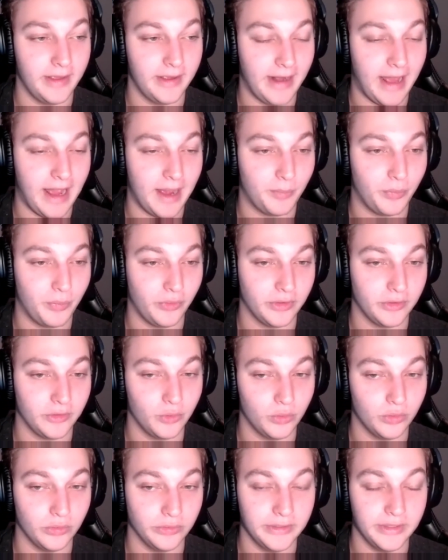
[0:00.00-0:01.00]
Apple and
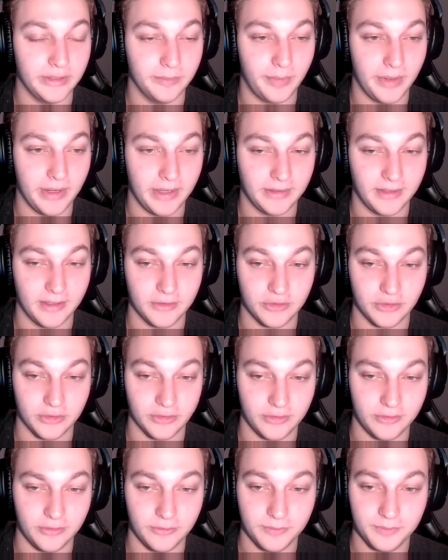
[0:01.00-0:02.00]
Google didn't pay attention
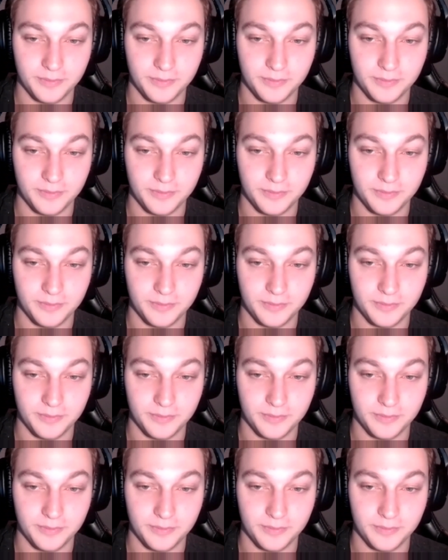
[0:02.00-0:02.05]
to.